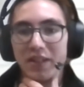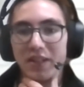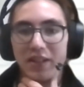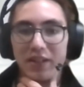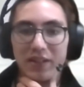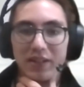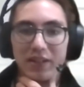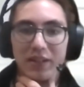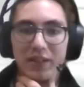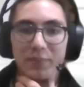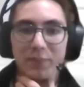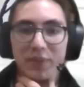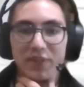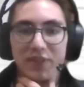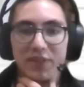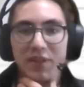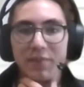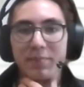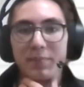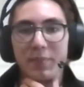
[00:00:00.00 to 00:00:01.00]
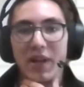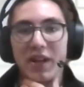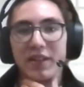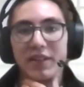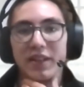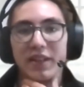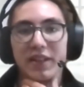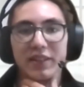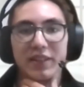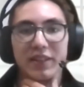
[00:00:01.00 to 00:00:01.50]
But some
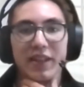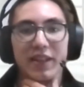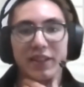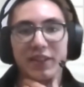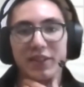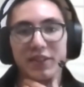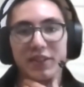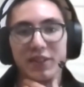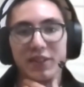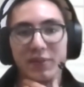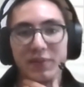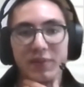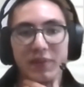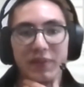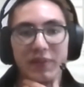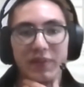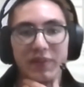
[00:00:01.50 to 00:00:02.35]
botnet attackers, and